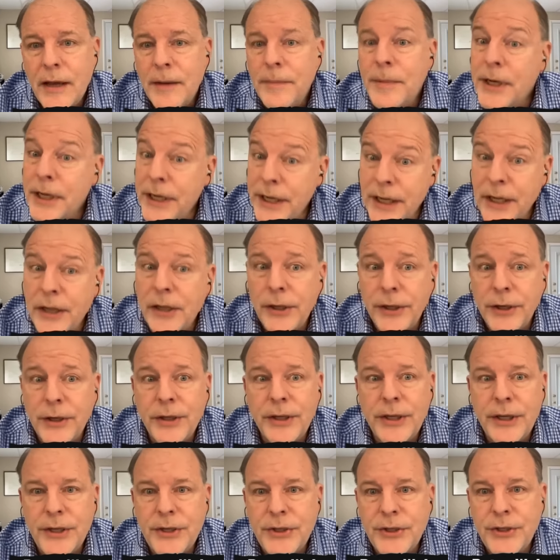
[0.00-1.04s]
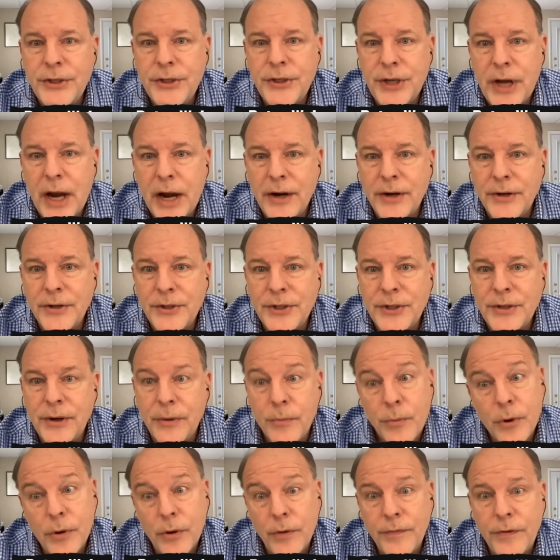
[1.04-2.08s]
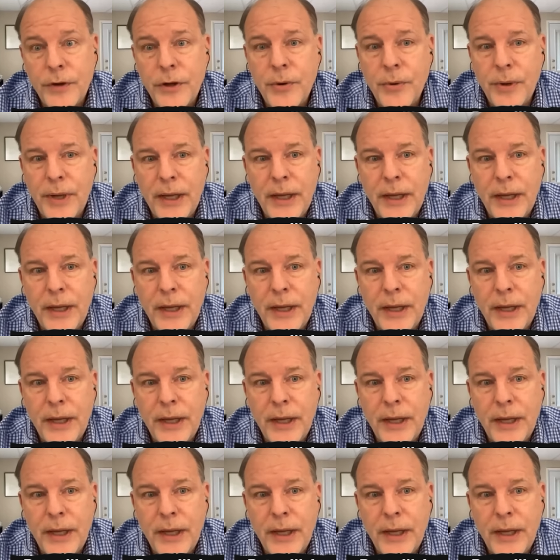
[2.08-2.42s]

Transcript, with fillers: but he clearly shares their worldview.